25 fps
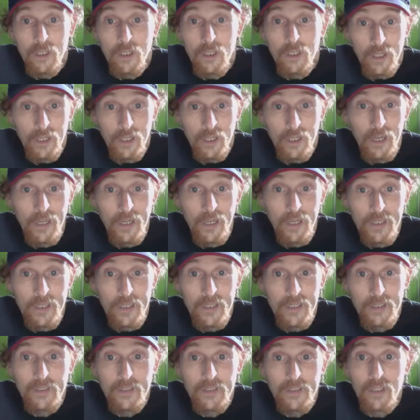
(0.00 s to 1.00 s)

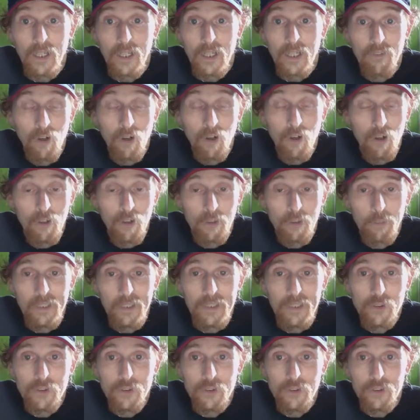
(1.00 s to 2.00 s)
and it'll have all the
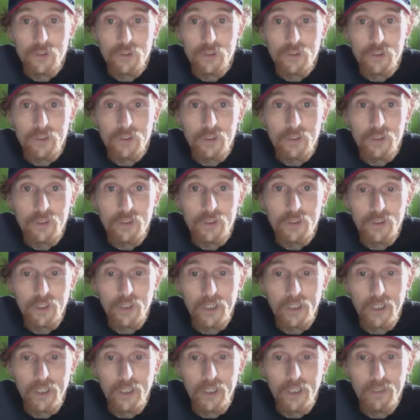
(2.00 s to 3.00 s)
pages that
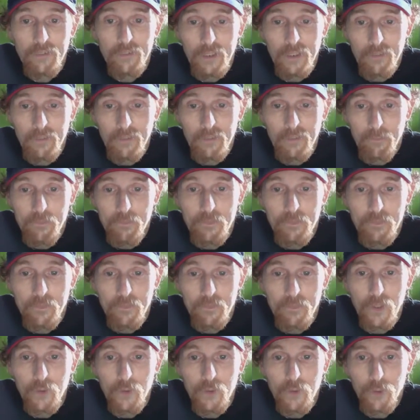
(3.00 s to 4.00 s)
I've
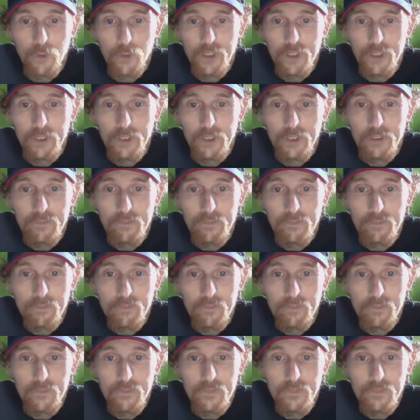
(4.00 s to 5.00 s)
created
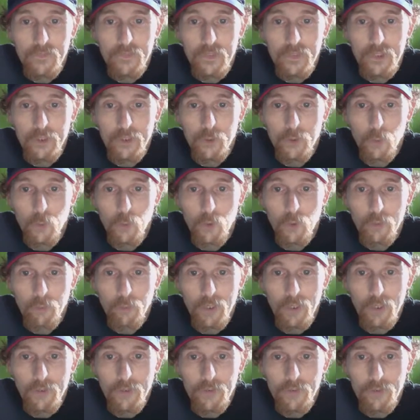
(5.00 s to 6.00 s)
into
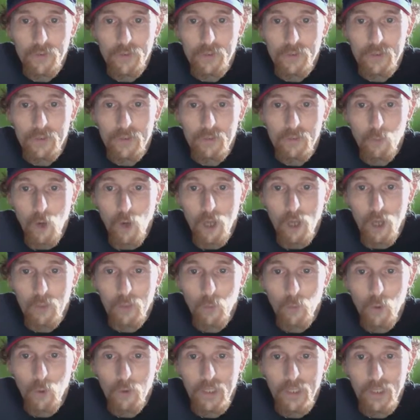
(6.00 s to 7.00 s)
WordPress. Rock and Roll
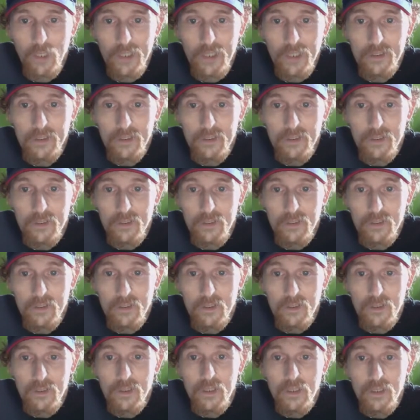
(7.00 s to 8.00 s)
Canada
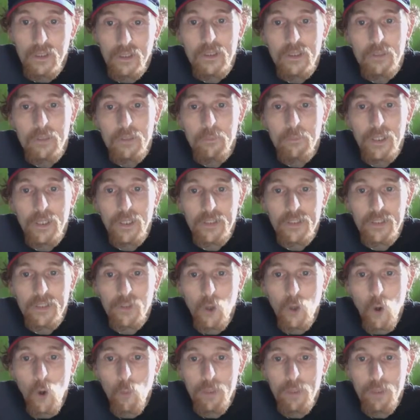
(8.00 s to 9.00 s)
being the
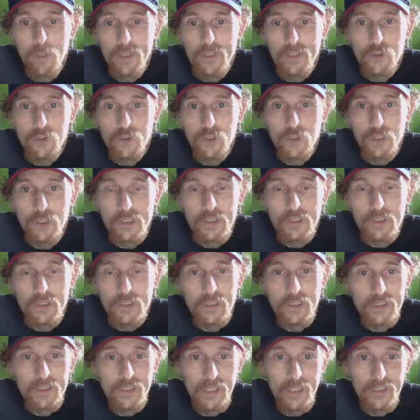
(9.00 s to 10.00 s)
home page. I can
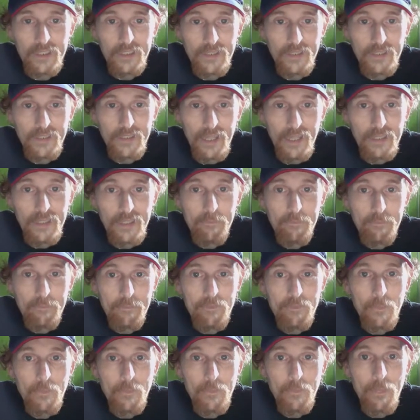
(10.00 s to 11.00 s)
edit that
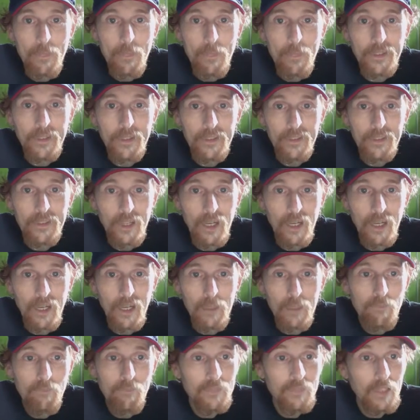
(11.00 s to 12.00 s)
at any time
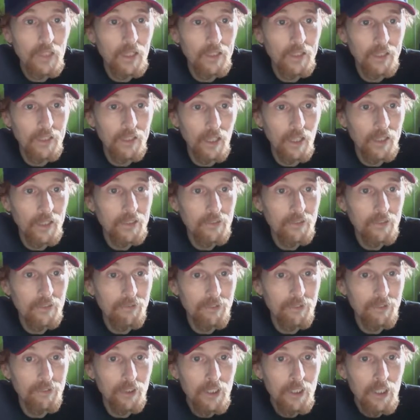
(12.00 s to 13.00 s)
I'd like. If you
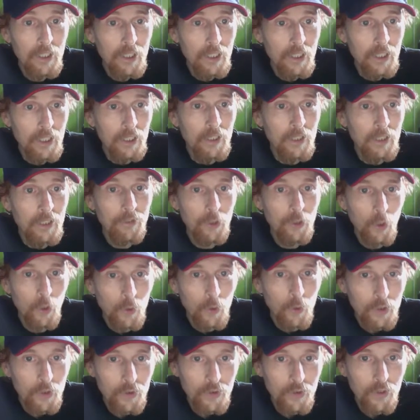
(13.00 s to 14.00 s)

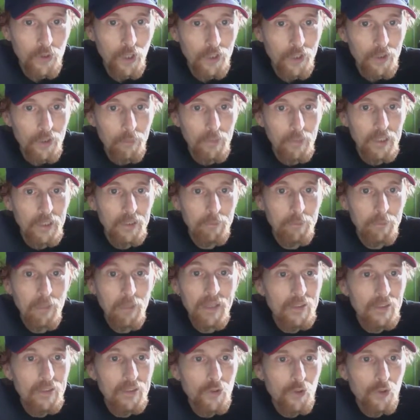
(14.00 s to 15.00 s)
noticed on the main
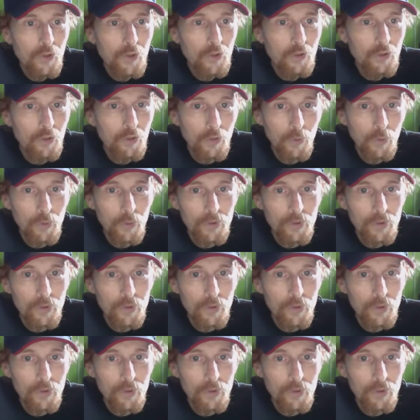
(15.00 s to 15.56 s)
page there was